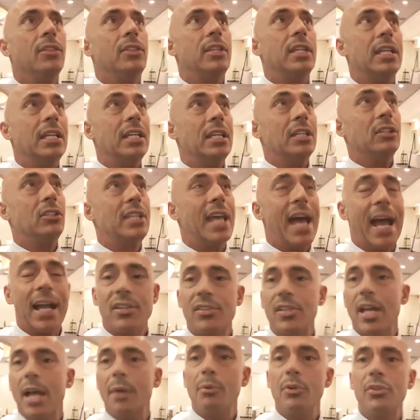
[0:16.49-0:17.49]
The
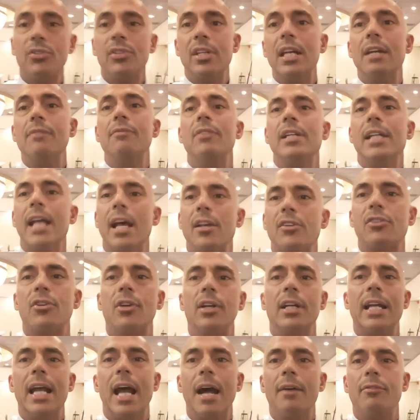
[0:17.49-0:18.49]
text I received
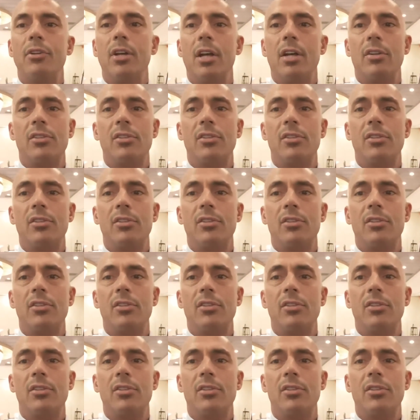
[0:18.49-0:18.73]
yesterday after